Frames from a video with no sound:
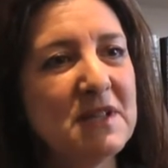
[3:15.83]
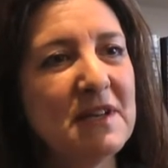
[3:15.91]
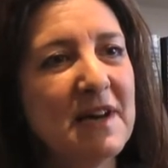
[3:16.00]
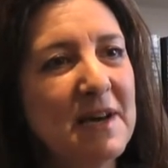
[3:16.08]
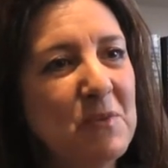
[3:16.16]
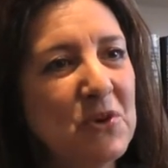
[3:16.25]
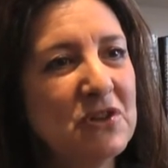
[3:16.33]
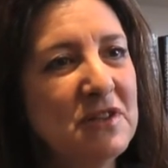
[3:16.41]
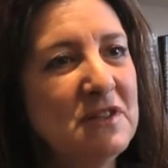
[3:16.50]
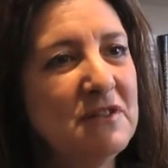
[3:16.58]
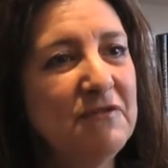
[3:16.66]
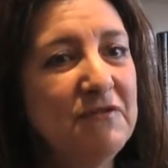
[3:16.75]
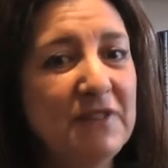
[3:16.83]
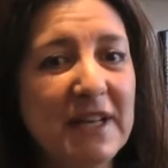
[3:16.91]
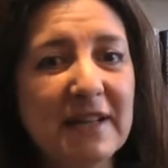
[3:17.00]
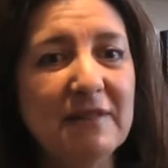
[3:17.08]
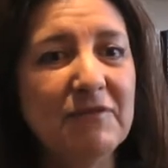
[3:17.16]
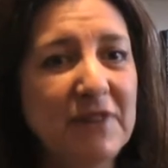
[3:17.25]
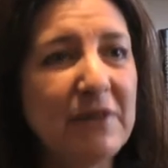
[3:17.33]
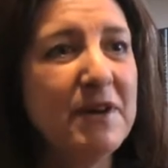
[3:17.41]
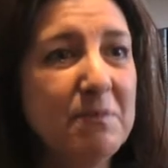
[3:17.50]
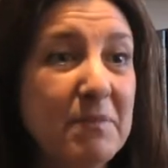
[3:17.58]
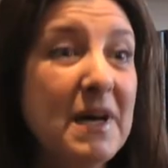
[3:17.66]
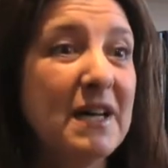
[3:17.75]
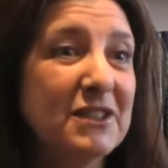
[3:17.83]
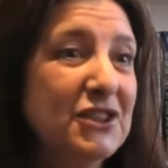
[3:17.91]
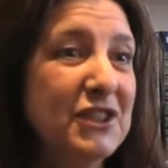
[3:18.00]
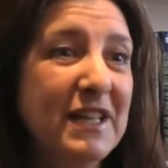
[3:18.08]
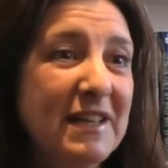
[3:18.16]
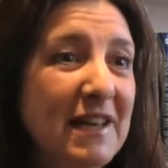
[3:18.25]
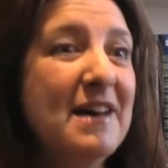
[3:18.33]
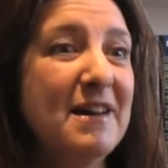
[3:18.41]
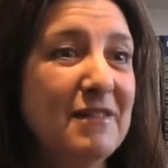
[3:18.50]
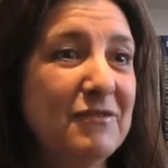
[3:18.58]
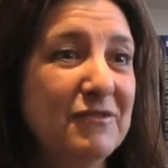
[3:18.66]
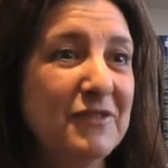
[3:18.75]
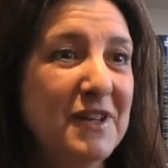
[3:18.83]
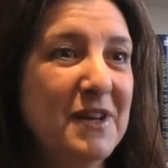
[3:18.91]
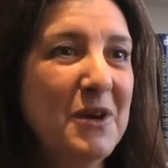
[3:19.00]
that I wanted to feel very much in love